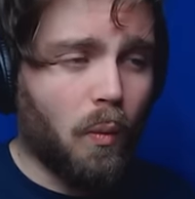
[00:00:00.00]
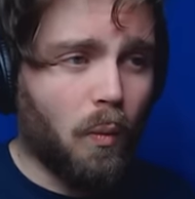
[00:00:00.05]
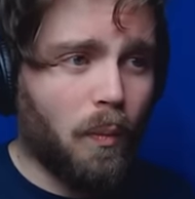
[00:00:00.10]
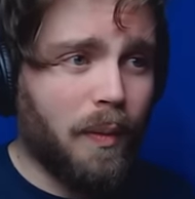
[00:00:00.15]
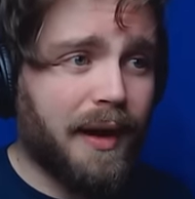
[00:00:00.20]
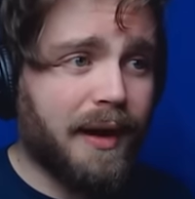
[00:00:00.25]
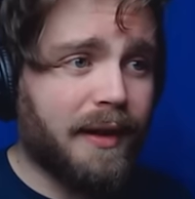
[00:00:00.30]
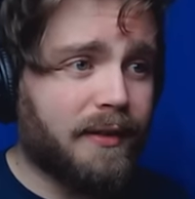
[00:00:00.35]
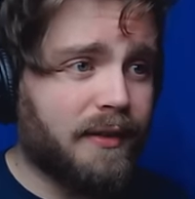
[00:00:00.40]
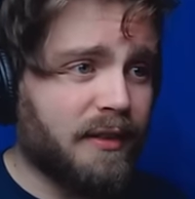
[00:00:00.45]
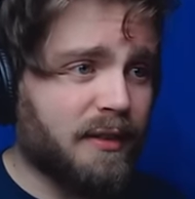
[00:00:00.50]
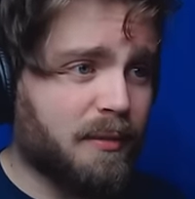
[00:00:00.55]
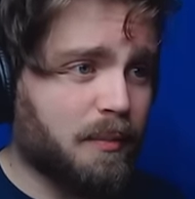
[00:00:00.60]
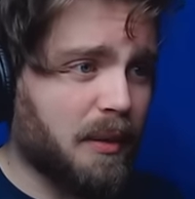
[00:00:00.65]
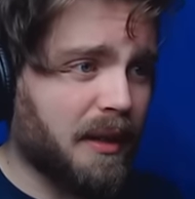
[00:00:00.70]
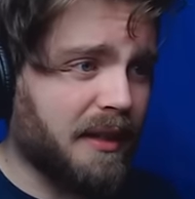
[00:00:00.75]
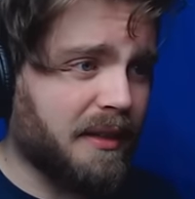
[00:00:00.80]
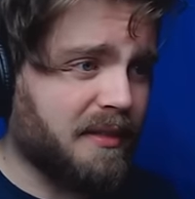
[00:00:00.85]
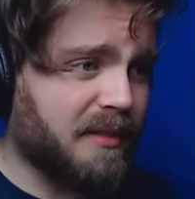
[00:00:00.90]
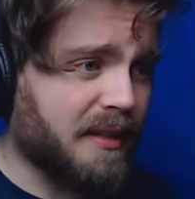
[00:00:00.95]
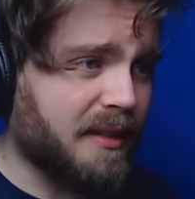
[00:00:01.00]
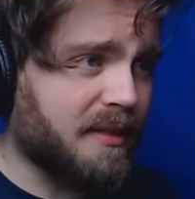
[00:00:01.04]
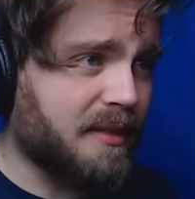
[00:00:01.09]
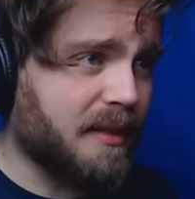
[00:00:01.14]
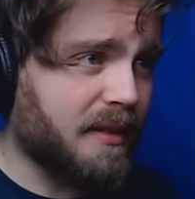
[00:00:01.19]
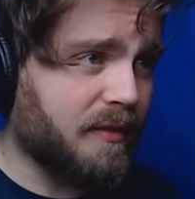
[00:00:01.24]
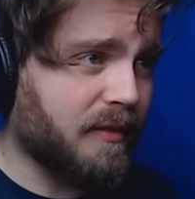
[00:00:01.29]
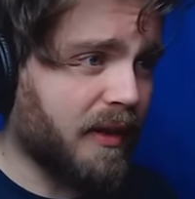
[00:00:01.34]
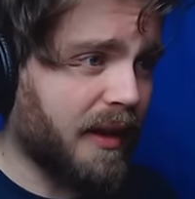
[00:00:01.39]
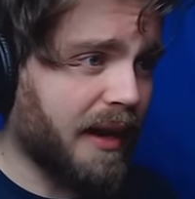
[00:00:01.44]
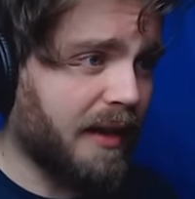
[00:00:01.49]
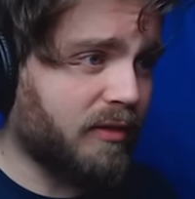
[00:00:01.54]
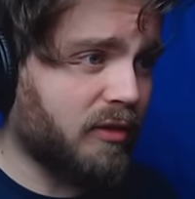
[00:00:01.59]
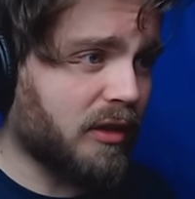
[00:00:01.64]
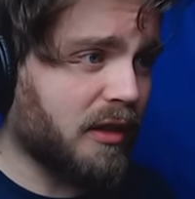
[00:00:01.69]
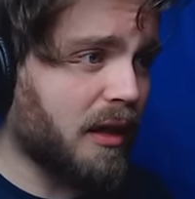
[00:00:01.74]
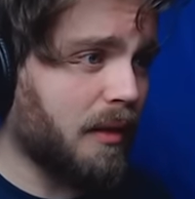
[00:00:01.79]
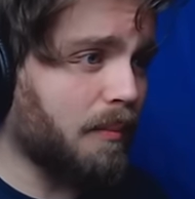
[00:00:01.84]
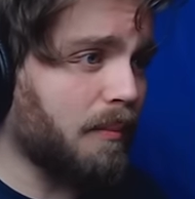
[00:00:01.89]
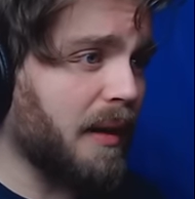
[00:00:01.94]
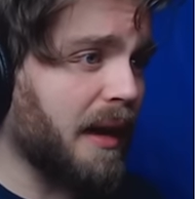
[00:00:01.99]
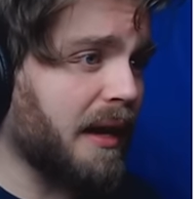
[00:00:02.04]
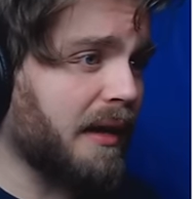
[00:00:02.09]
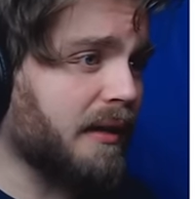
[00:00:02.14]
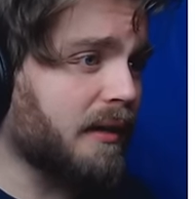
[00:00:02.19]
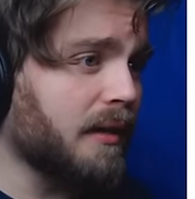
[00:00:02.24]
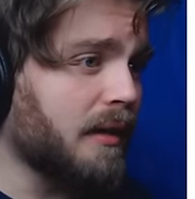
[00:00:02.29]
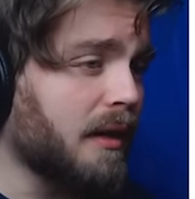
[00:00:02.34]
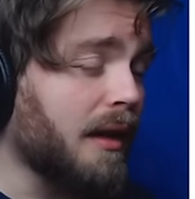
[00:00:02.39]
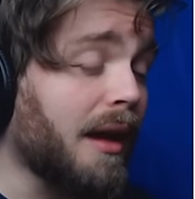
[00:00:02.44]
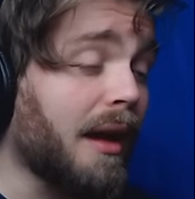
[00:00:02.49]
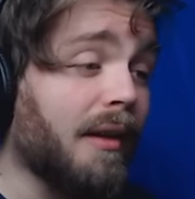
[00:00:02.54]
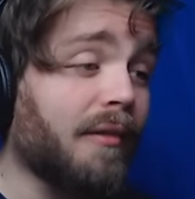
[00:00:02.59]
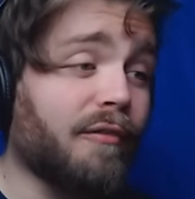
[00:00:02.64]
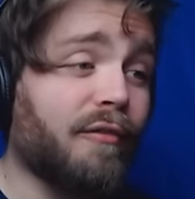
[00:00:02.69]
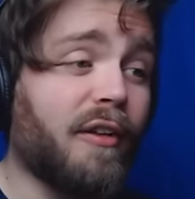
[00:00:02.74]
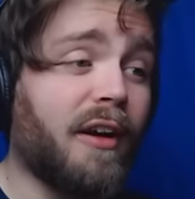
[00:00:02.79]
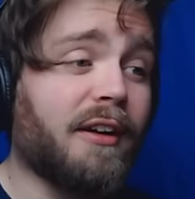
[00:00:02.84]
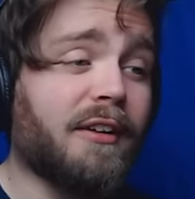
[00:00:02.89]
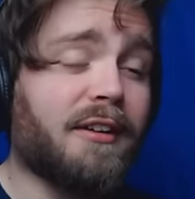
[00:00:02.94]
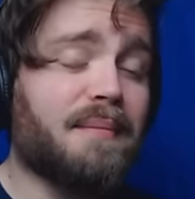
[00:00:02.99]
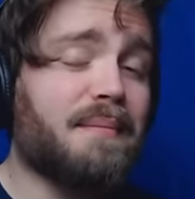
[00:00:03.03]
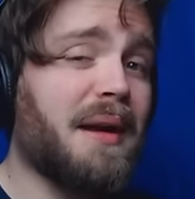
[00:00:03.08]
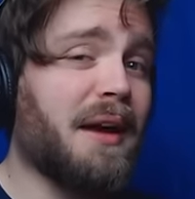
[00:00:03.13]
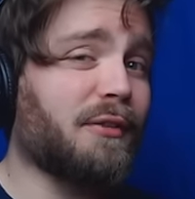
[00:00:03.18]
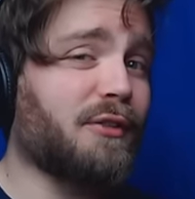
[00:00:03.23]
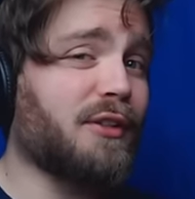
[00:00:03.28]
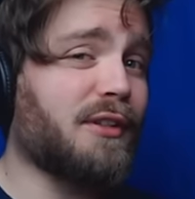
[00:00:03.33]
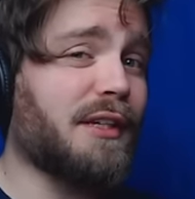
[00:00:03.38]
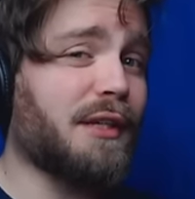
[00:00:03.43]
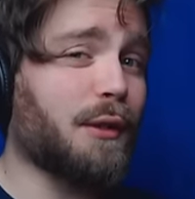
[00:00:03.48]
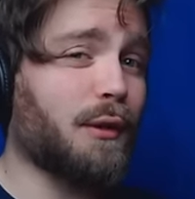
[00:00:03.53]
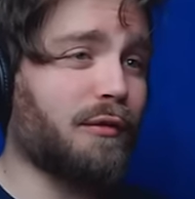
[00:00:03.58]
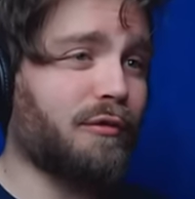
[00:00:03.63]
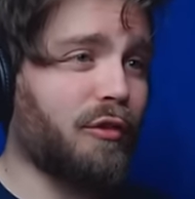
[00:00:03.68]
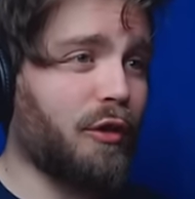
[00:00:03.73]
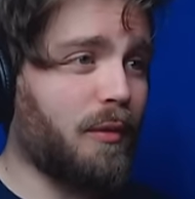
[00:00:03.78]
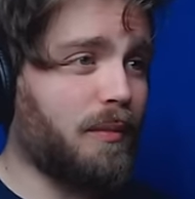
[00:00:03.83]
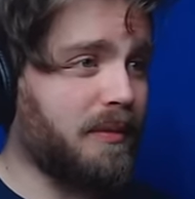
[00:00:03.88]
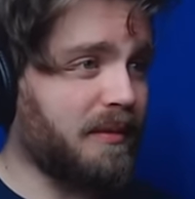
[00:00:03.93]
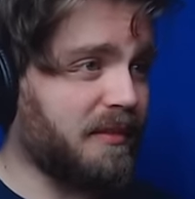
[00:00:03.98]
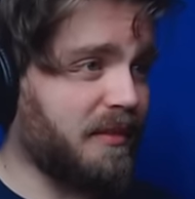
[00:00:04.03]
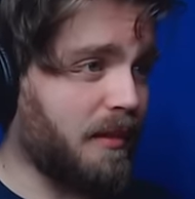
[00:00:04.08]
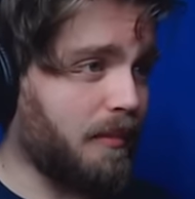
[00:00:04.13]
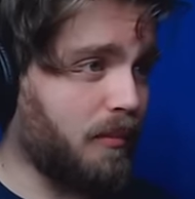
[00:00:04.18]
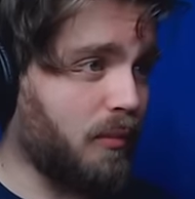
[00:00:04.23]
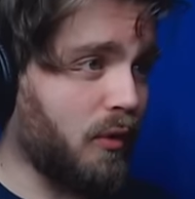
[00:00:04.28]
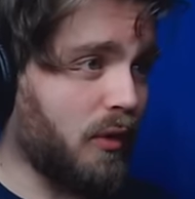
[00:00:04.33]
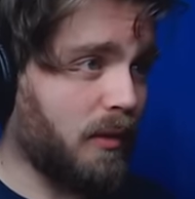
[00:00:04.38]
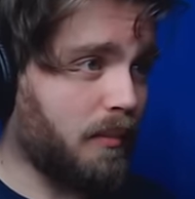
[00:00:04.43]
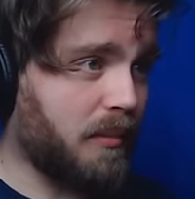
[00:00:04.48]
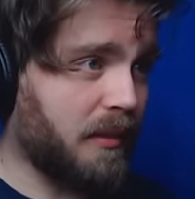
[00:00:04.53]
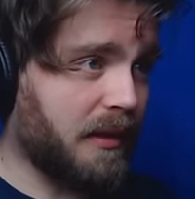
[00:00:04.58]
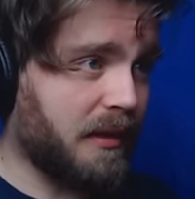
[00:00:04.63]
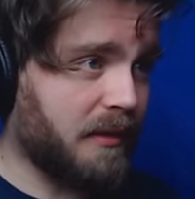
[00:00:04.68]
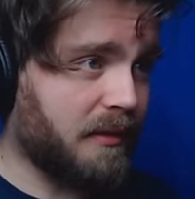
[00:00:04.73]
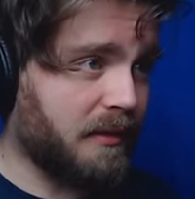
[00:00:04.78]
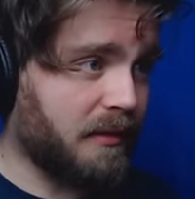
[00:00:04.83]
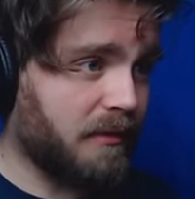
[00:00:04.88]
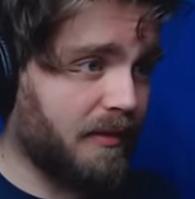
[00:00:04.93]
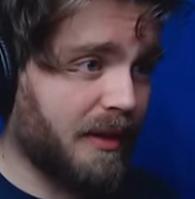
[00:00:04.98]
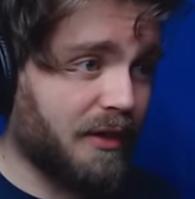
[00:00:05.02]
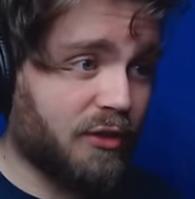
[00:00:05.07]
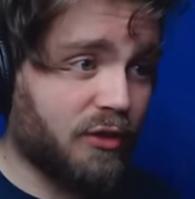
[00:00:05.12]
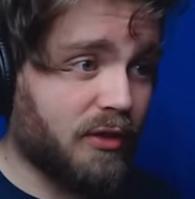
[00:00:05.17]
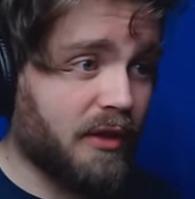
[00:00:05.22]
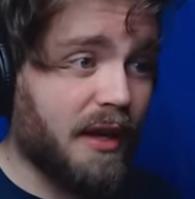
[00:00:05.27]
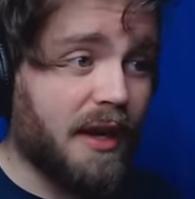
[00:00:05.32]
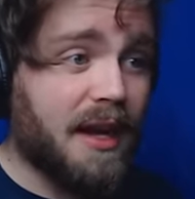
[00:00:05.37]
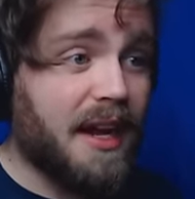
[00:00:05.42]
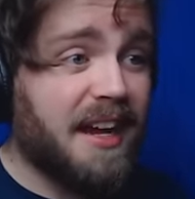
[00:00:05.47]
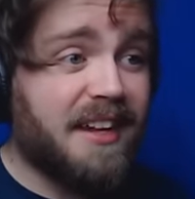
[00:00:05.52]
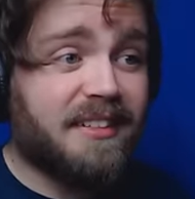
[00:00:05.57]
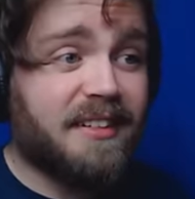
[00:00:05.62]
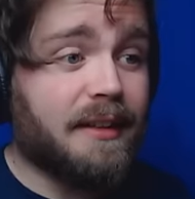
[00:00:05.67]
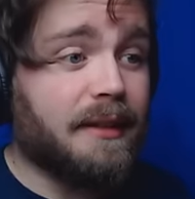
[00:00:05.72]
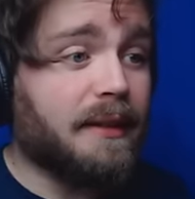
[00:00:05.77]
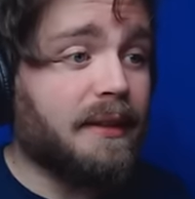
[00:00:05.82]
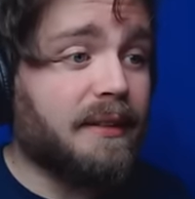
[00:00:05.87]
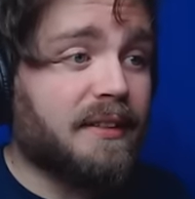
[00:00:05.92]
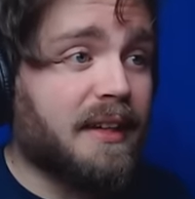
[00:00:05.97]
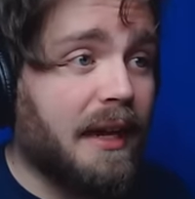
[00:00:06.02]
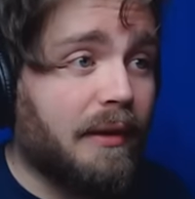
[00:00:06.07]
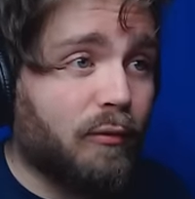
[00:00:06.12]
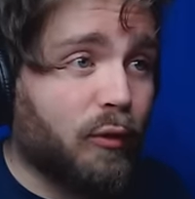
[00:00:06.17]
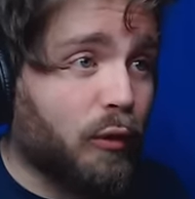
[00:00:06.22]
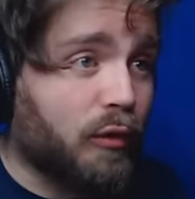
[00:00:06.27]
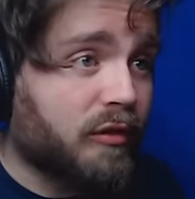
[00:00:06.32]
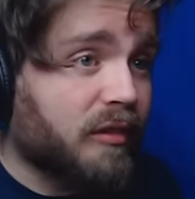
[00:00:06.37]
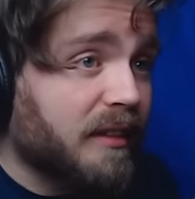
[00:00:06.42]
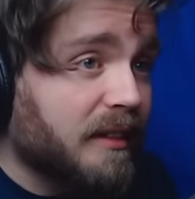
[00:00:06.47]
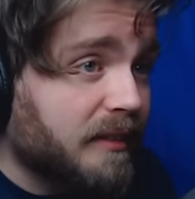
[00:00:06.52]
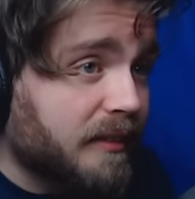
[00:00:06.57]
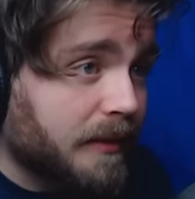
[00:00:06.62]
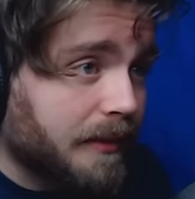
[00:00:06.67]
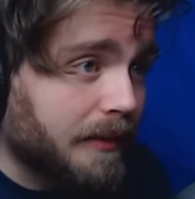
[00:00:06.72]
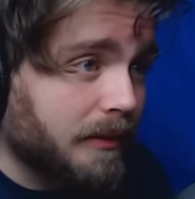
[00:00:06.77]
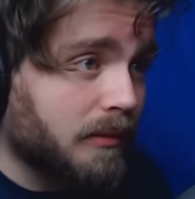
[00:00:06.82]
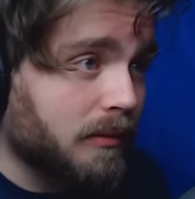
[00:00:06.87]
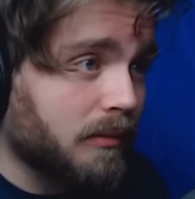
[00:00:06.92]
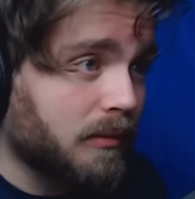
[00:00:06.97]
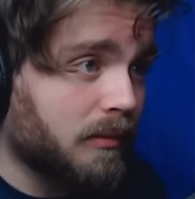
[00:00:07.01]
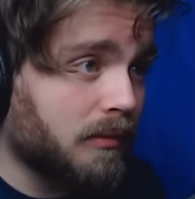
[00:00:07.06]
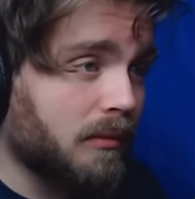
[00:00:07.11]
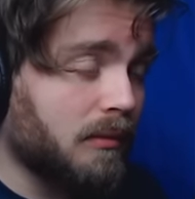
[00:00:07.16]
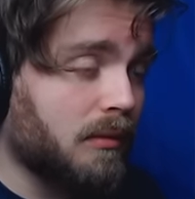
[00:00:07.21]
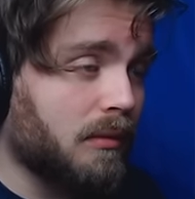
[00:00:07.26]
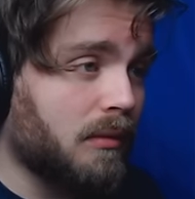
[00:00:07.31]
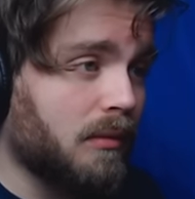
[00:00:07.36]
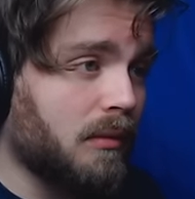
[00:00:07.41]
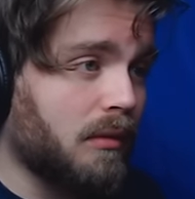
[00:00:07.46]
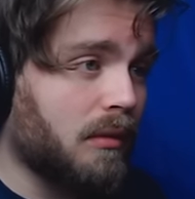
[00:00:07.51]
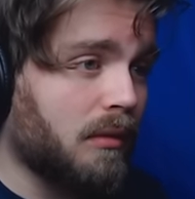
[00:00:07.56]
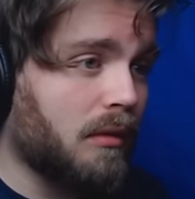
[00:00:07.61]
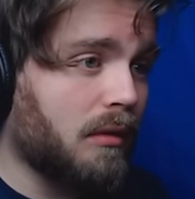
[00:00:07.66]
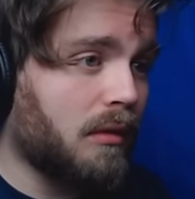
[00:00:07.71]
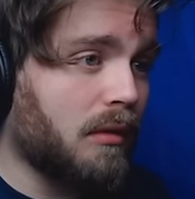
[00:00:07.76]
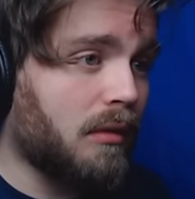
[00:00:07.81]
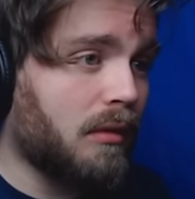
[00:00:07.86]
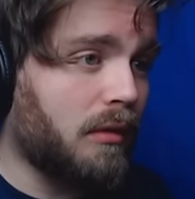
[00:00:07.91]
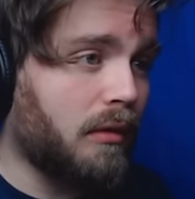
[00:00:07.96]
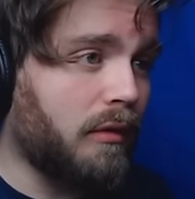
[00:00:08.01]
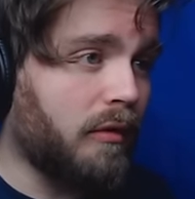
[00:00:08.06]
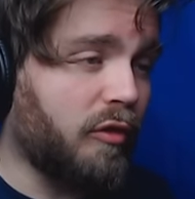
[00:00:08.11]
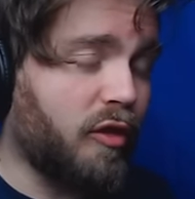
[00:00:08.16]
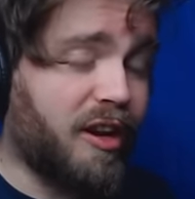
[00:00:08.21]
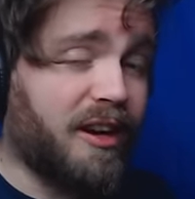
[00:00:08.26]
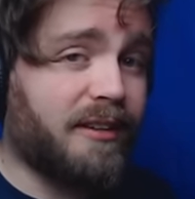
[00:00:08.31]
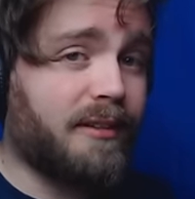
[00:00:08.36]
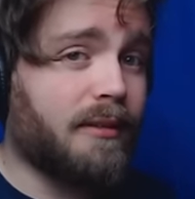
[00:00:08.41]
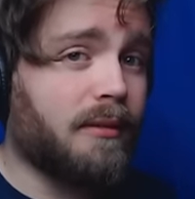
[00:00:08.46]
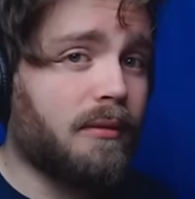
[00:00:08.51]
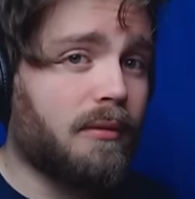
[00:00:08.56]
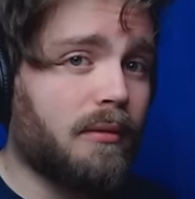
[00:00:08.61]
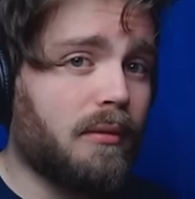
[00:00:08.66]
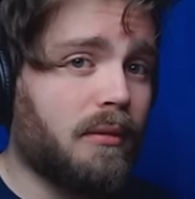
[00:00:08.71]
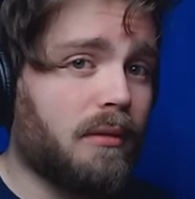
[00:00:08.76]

where this place is if I have to come back and find a mountaineering rope at some point, because eventually... It's in this game for a reason. Right?